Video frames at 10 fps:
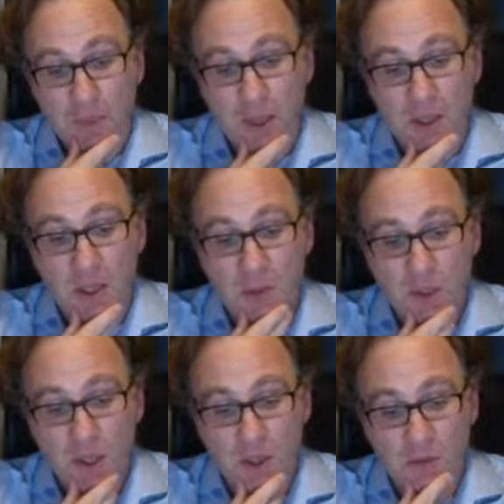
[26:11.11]
And the
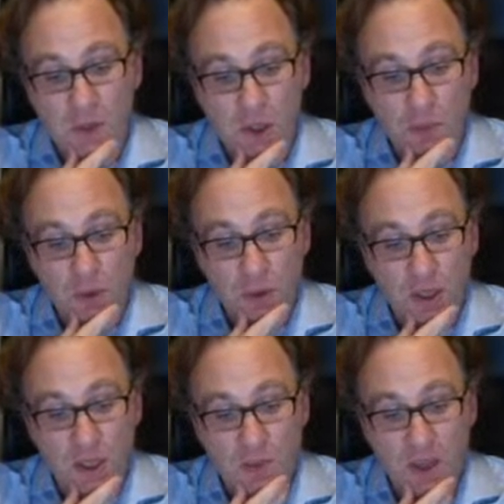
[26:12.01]
sequences of such
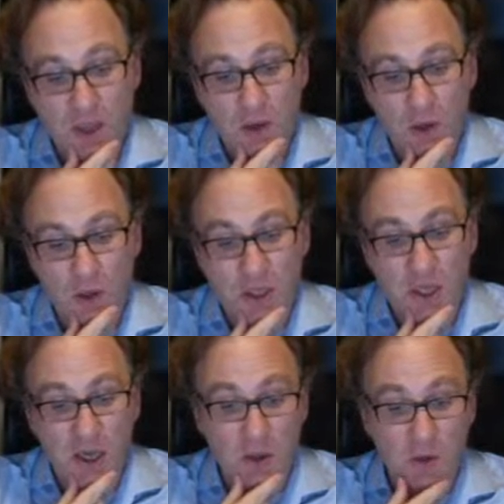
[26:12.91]
proteins may
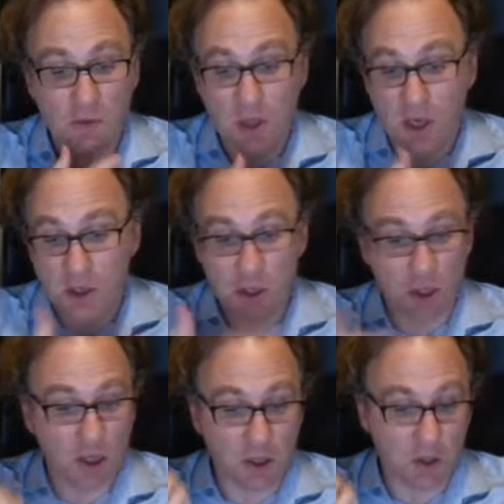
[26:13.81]
coincide over large chunks,